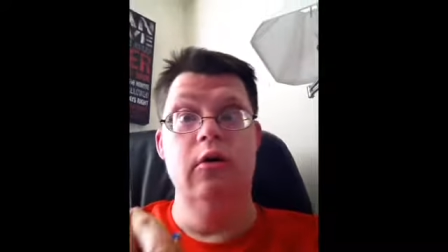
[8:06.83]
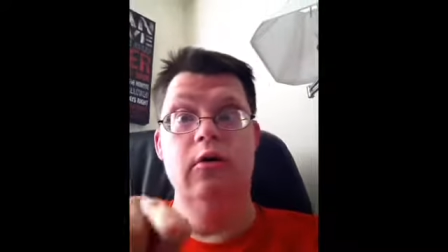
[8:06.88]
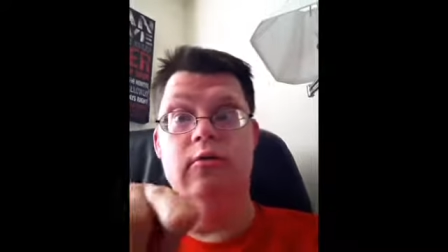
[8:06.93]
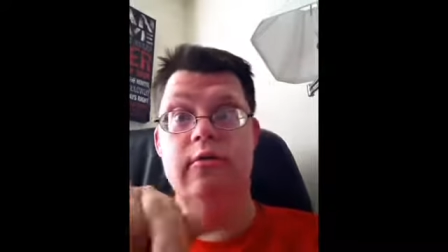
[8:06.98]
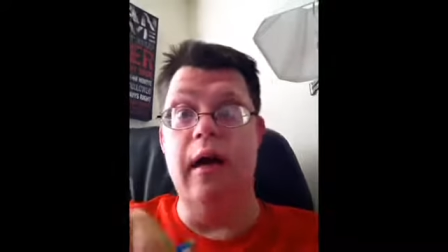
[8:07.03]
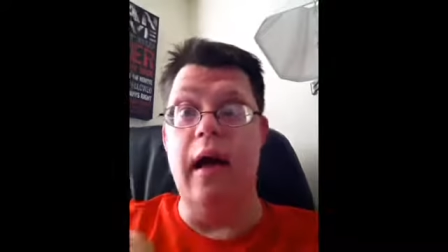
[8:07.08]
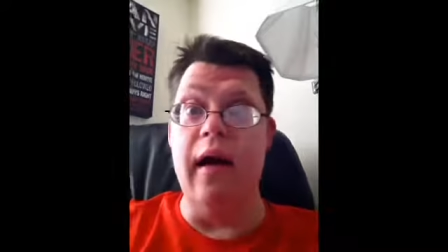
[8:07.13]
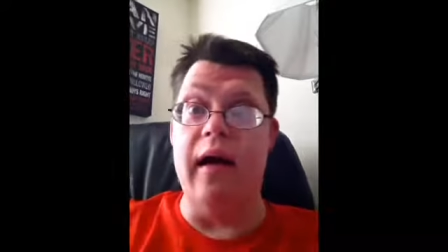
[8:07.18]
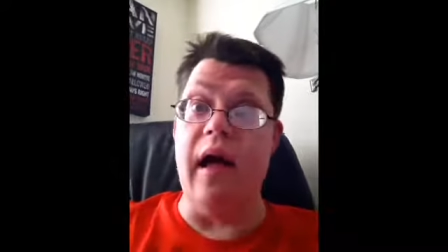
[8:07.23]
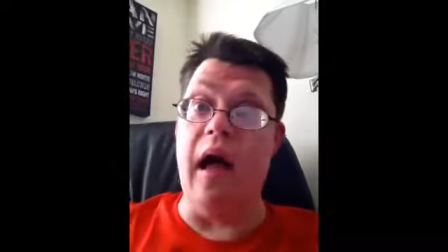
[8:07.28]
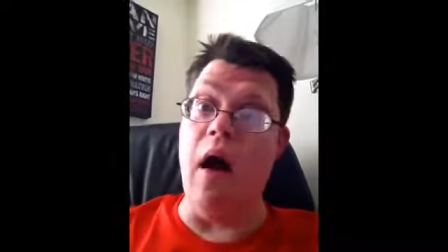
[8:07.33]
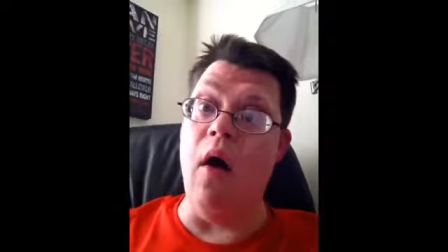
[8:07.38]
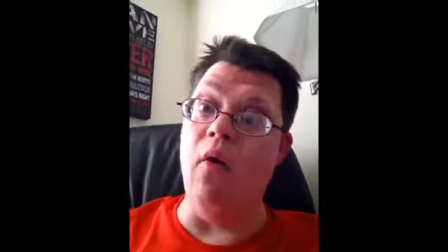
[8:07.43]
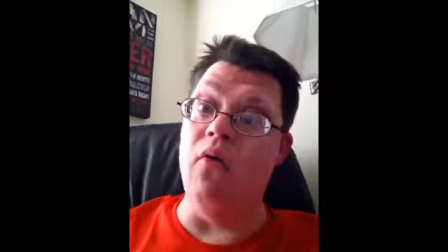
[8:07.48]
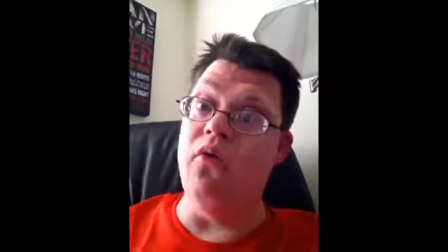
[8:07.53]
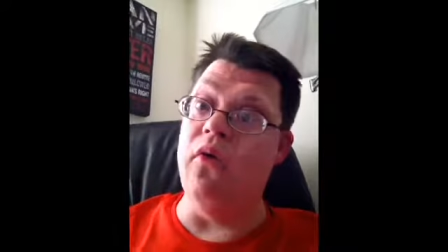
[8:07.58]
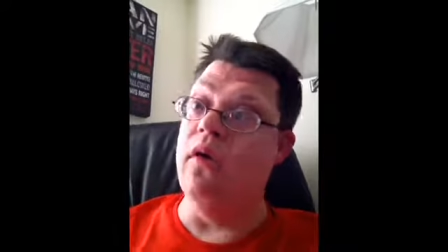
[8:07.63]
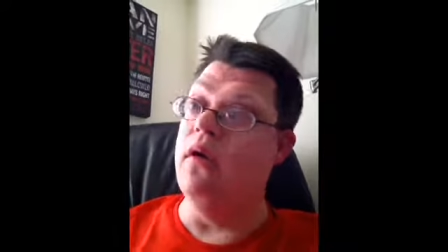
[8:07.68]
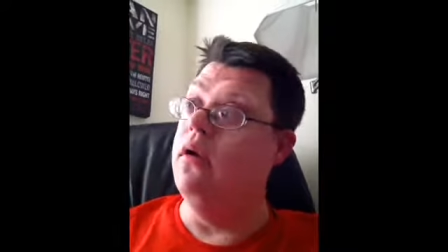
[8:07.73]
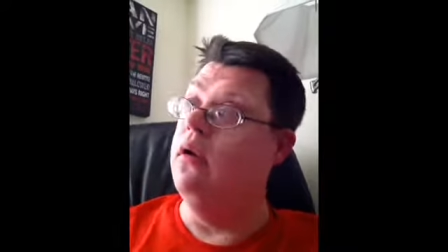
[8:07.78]
Rock
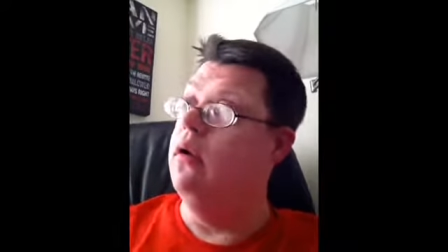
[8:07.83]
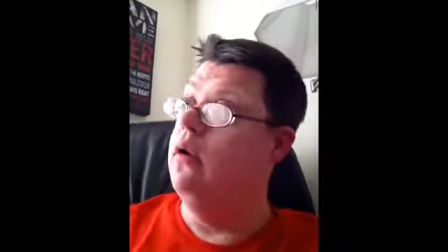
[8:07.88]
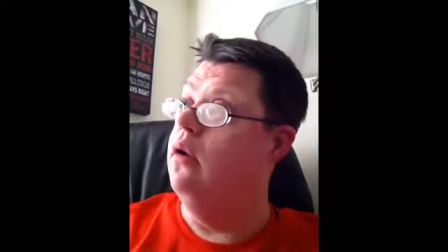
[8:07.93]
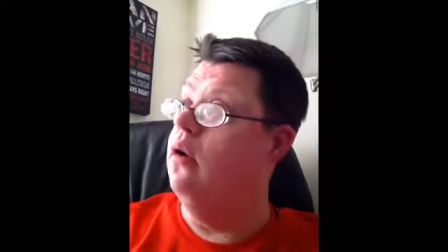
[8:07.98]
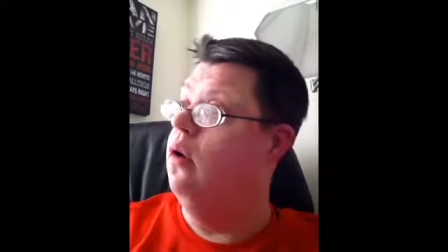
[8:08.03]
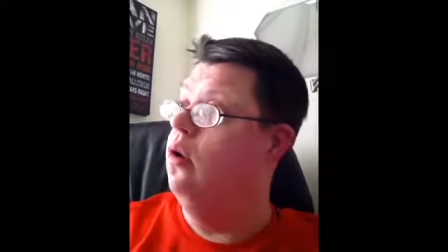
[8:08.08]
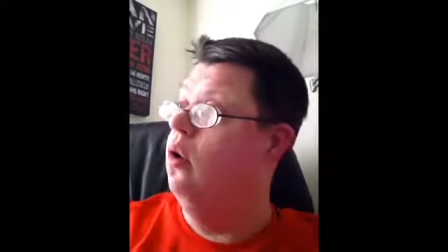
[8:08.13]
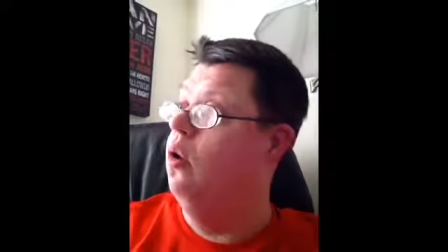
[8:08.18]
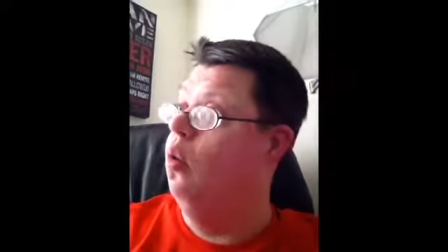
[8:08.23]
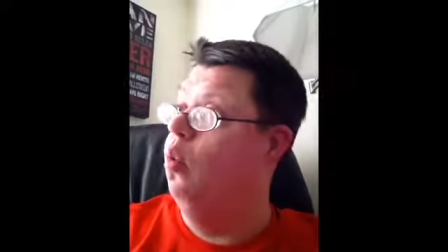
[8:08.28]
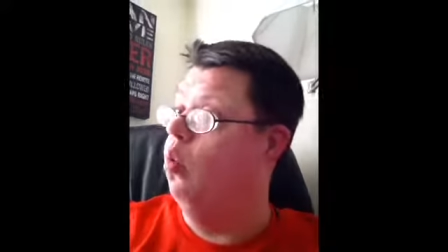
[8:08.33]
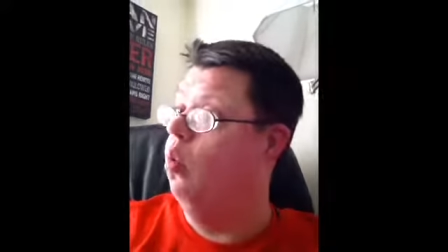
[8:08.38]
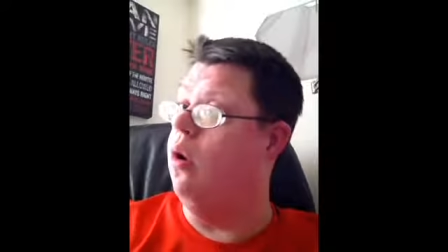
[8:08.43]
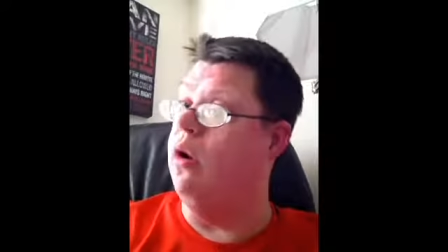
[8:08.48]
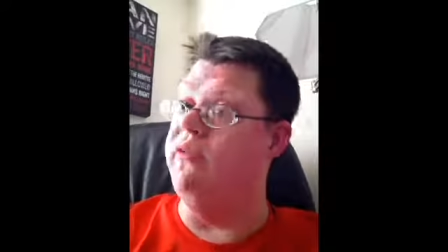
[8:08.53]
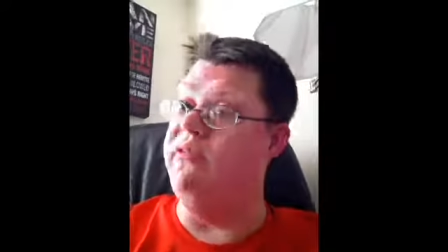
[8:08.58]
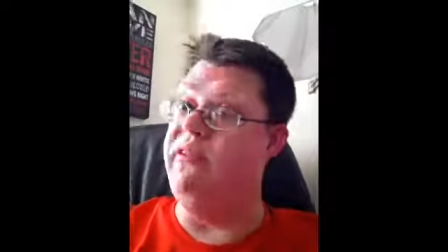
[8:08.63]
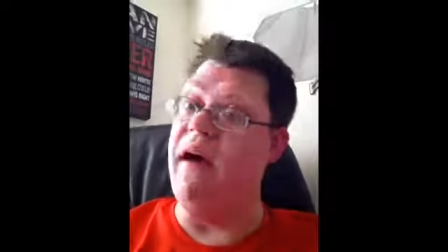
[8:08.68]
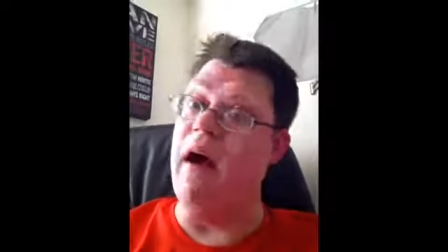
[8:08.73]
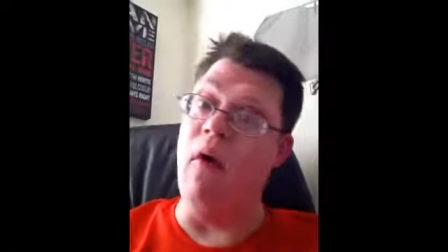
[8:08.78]
out,
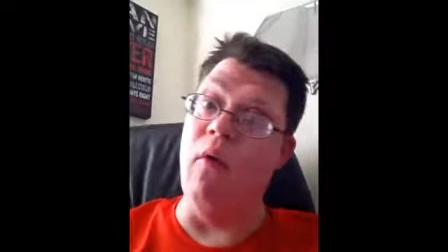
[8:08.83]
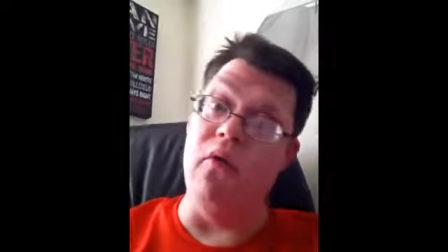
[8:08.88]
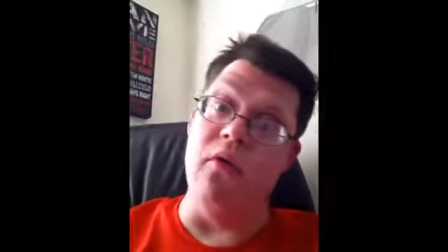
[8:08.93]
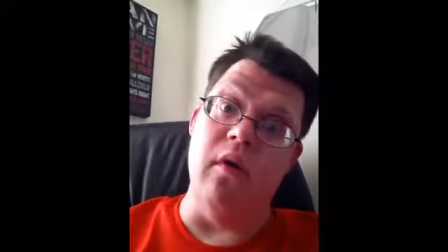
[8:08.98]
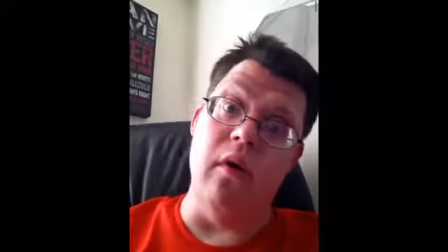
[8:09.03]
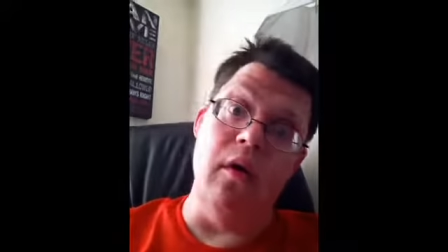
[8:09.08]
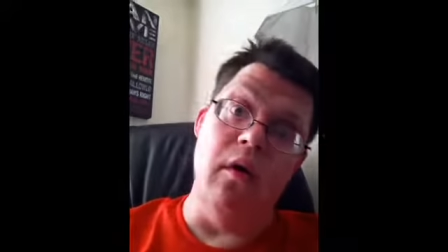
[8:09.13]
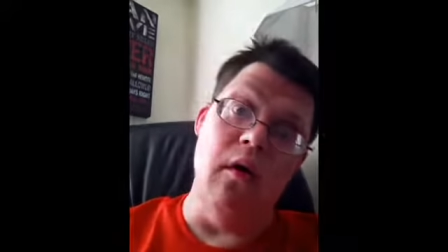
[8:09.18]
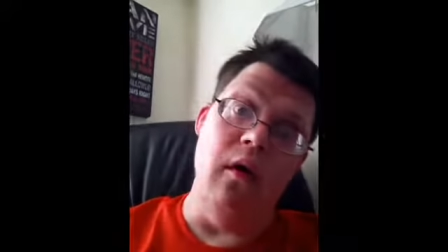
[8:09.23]
wolf out.